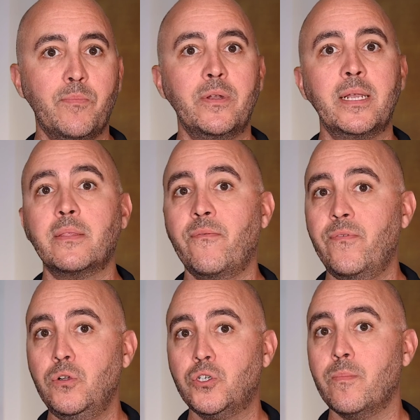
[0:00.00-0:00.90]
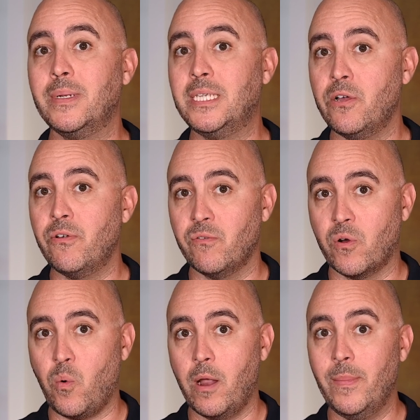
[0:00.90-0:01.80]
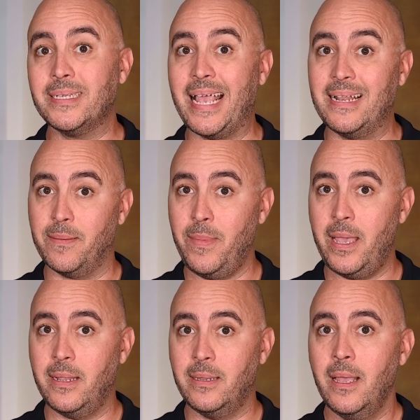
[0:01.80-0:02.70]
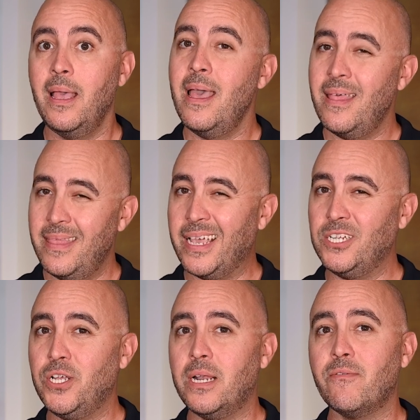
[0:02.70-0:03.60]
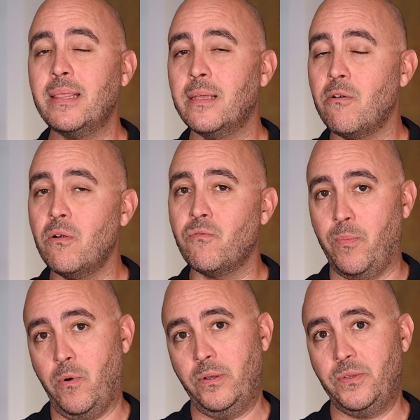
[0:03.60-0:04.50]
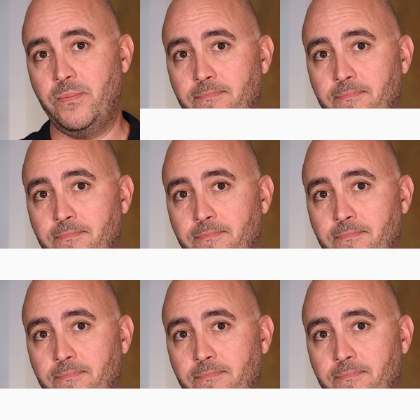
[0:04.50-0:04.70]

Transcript: to predict the future material requirements and demand, they can generate their own reports.